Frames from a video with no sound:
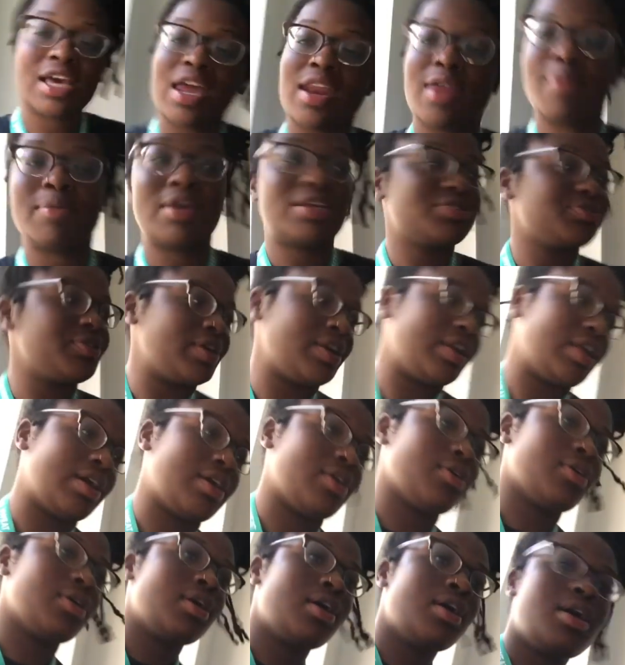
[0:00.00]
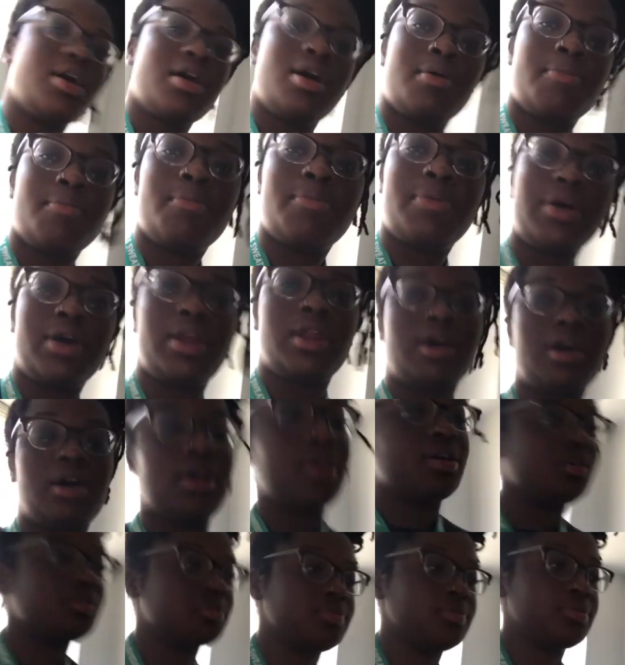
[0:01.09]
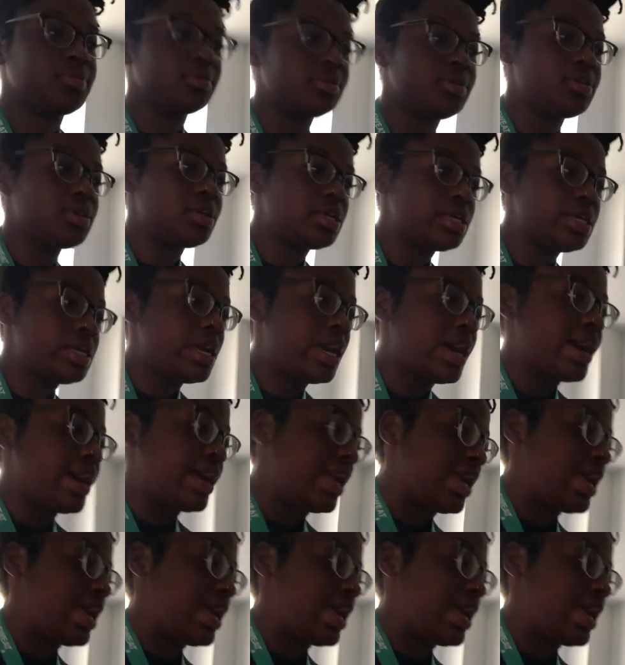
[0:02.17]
kind of a mess right now, but I